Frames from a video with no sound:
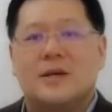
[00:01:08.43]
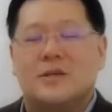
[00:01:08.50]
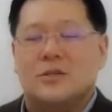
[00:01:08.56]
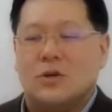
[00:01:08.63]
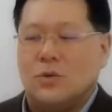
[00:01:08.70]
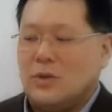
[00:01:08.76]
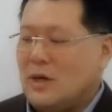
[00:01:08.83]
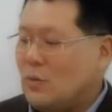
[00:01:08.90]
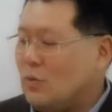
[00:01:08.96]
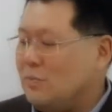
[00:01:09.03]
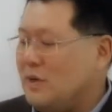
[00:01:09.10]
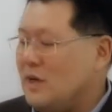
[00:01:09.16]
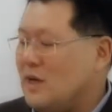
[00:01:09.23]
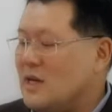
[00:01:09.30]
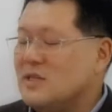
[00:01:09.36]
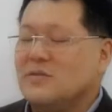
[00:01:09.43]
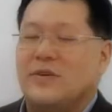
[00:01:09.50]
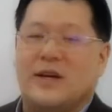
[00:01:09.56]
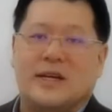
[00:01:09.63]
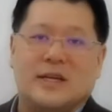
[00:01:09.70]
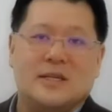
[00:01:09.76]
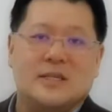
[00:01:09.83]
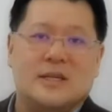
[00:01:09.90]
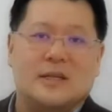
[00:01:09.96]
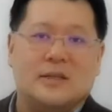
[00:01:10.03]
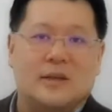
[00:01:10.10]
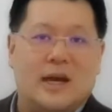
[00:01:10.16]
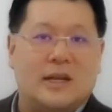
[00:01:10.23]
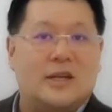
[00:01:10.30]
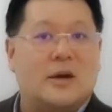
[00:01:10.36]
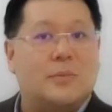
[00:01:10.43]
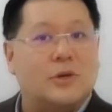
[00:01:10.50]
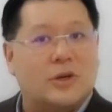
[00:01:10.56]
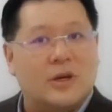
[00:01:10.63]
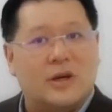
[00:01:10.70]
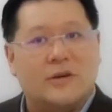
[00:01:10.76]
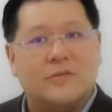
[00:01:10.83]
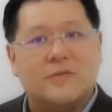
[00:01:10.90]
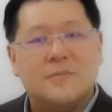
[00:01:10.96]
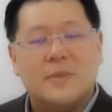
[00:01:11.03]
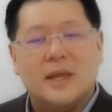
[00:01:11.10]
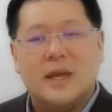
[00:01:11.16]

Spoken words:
so that would be classified as a double curve.